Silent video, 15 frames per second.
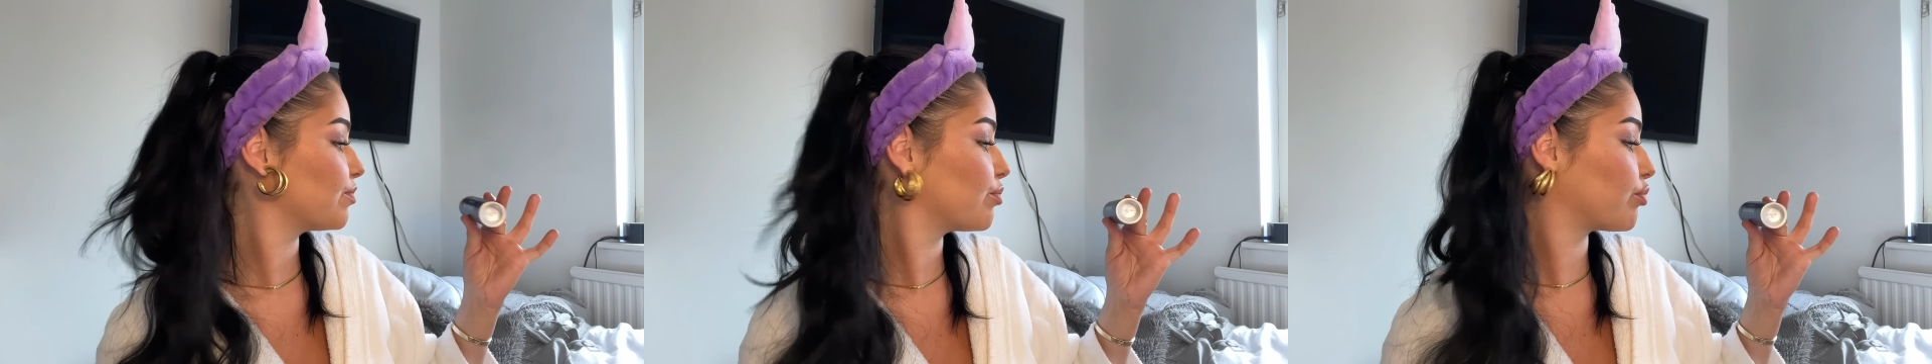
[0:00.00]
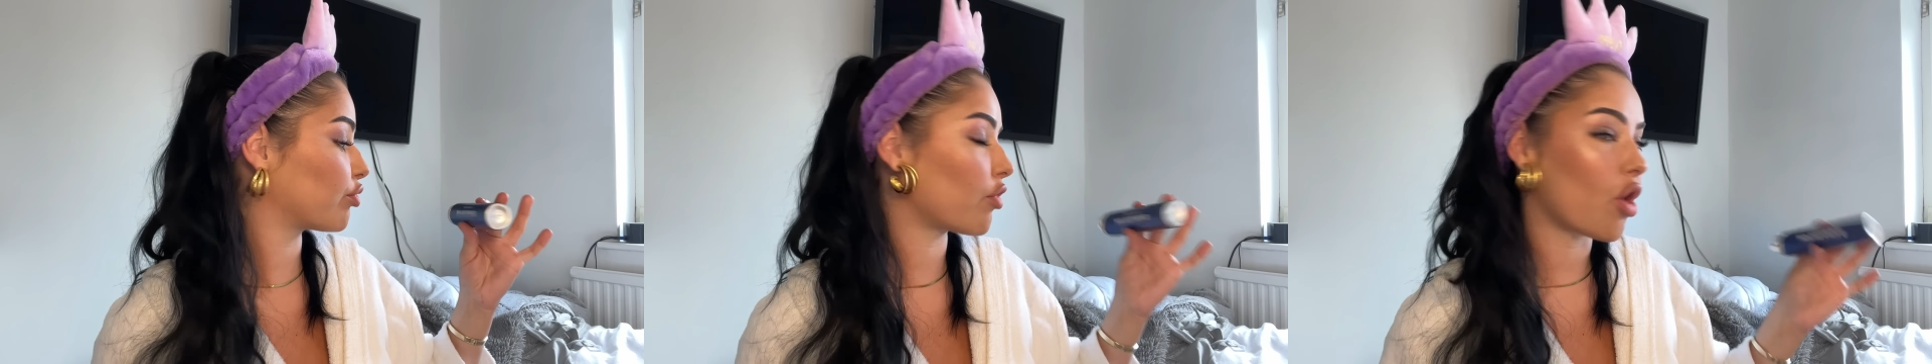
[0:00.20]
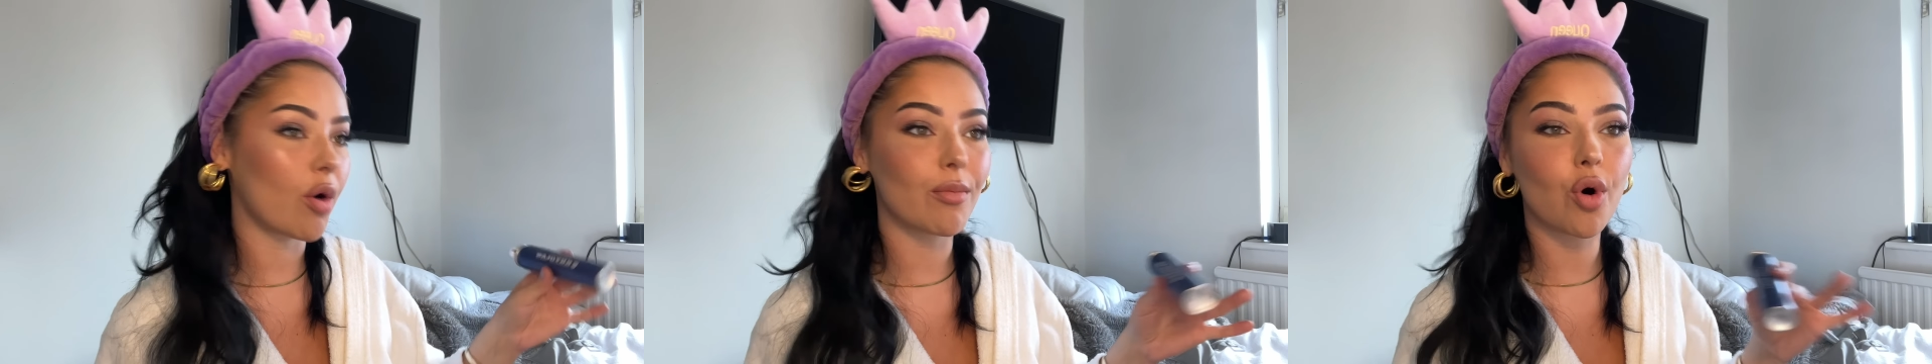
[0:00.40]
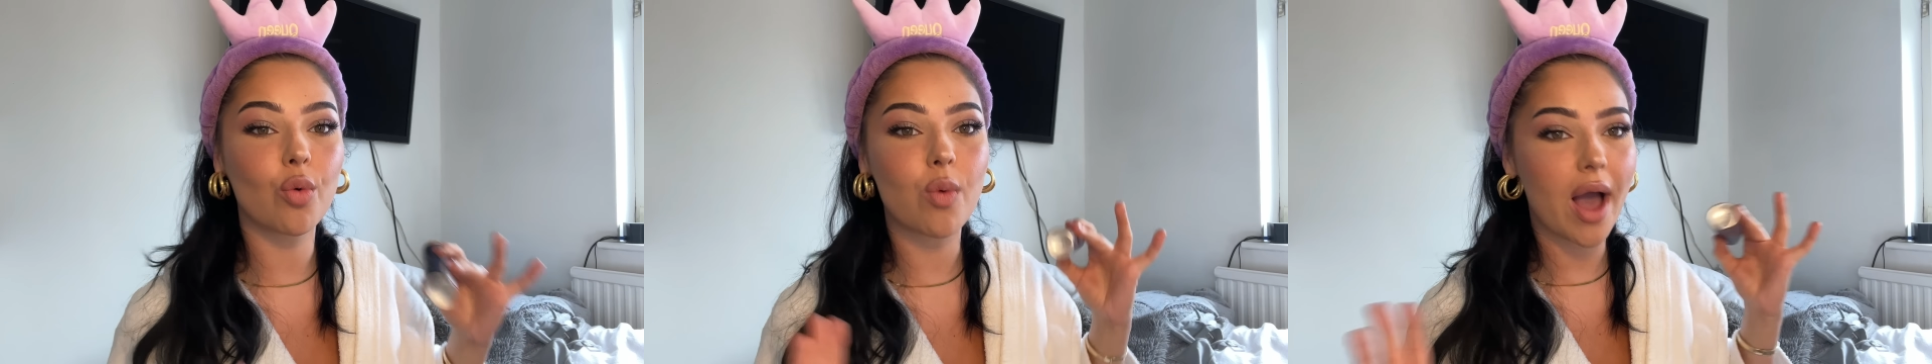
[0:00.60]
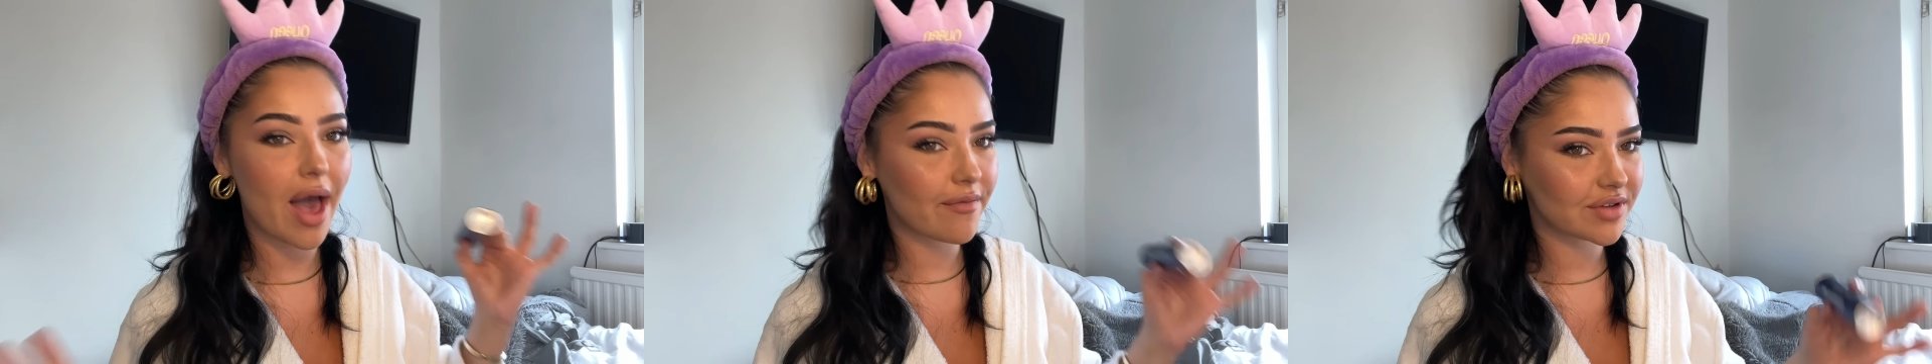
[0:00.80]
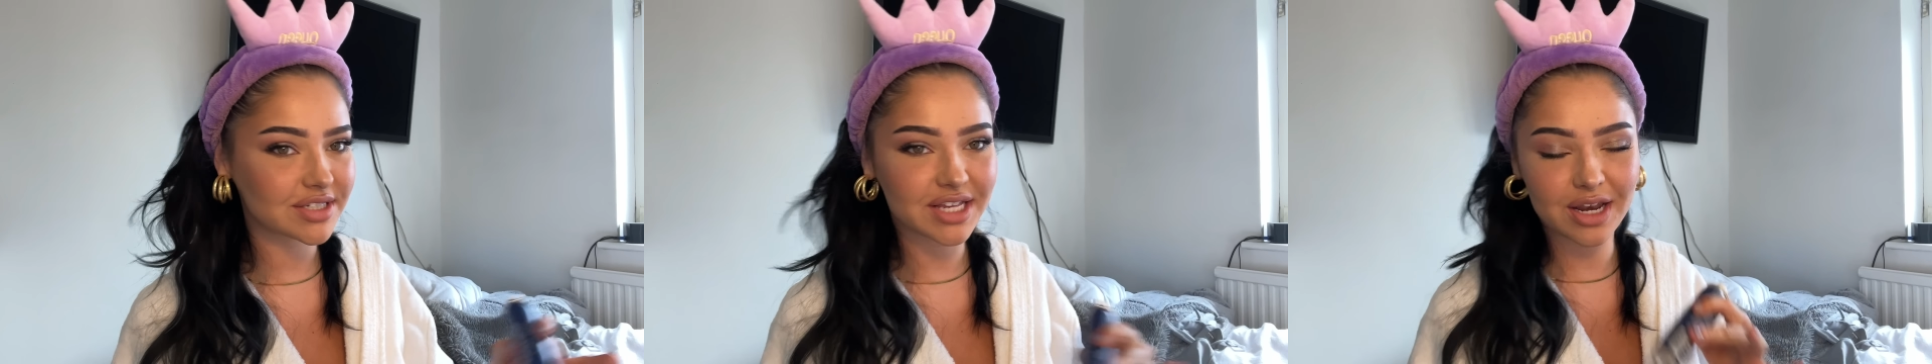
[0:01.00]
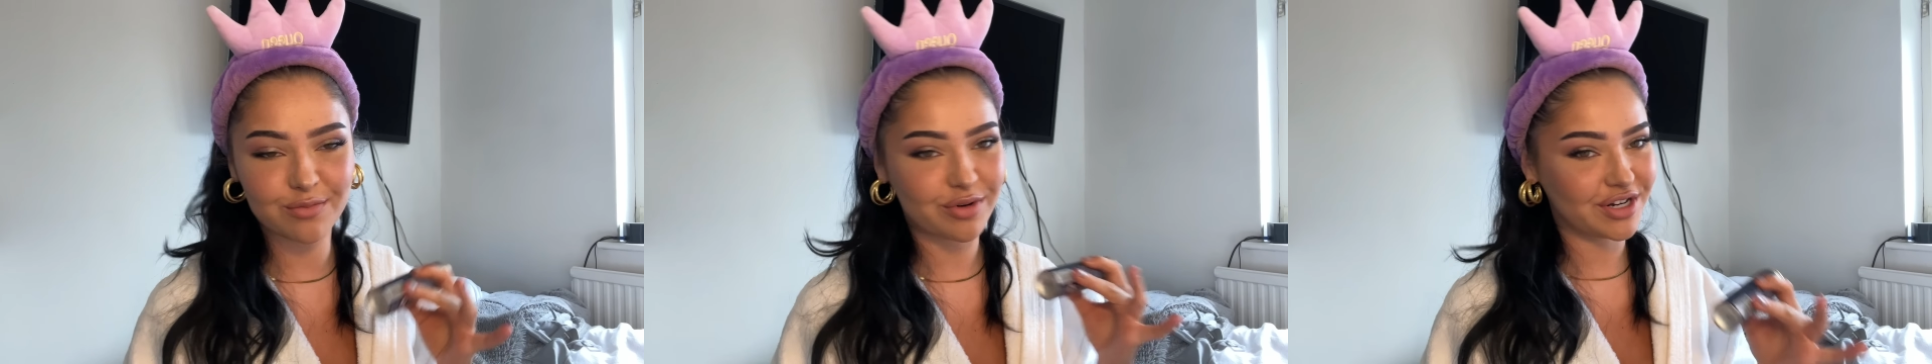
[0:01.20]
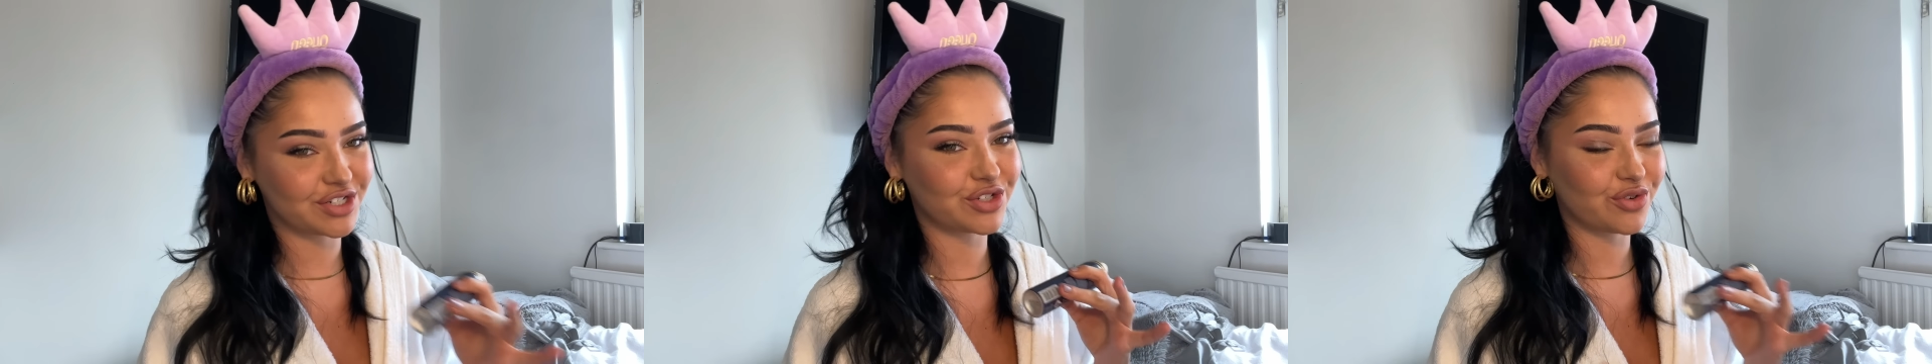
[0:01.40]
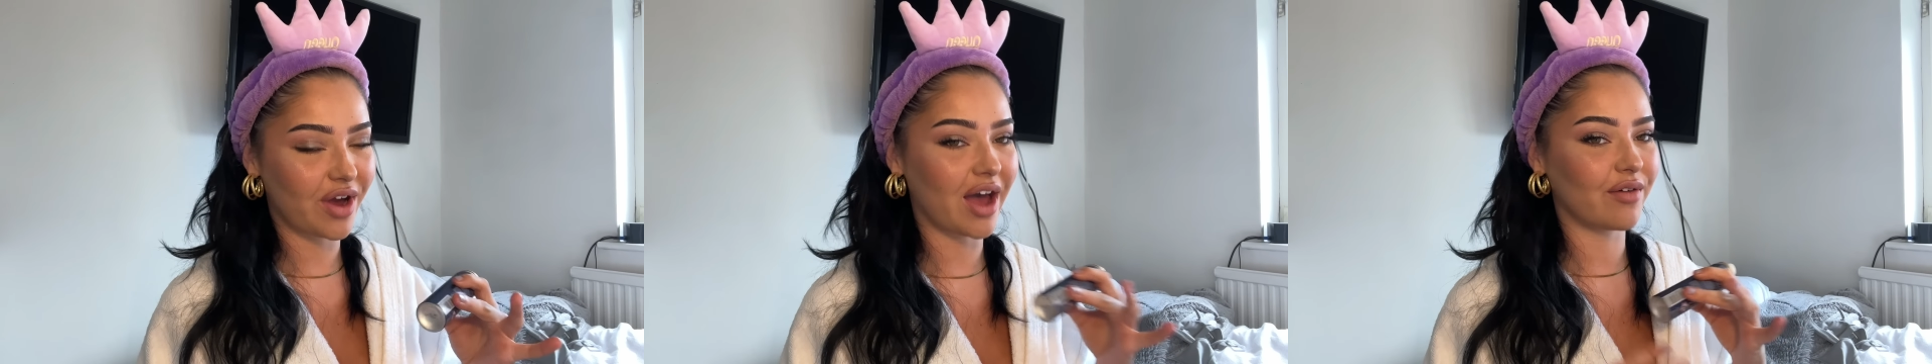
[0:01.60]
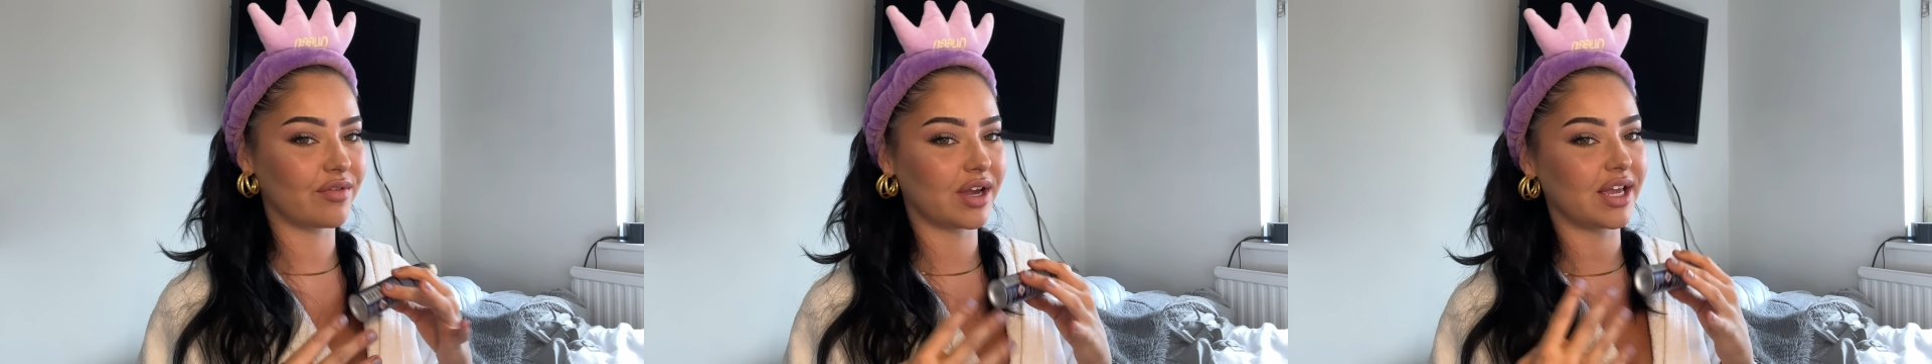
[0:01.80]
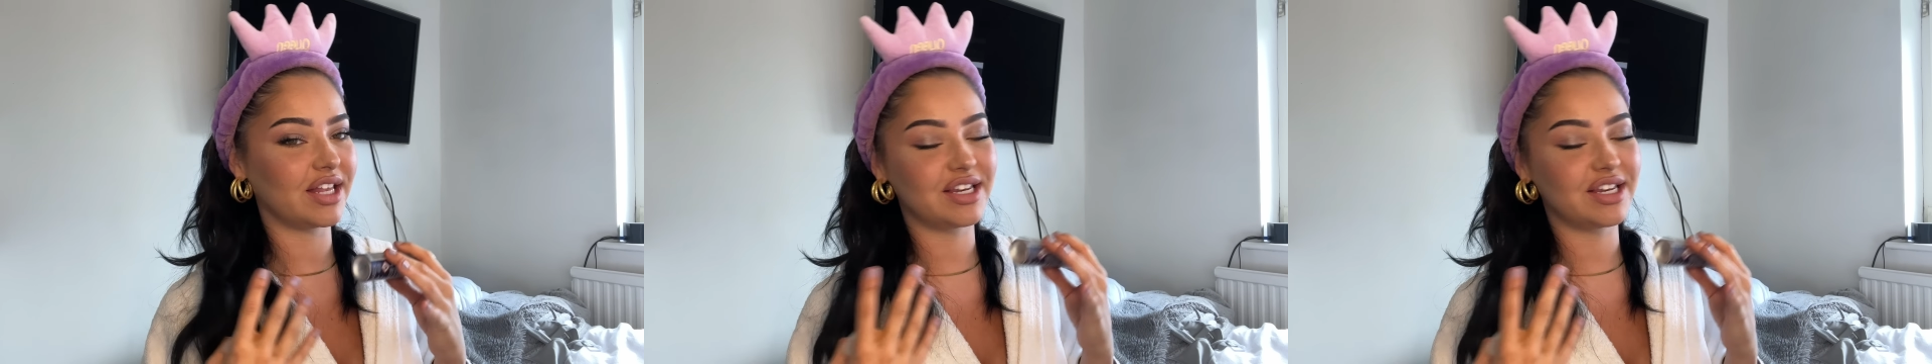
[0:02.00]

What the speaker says: prom or whatever celebration you're having,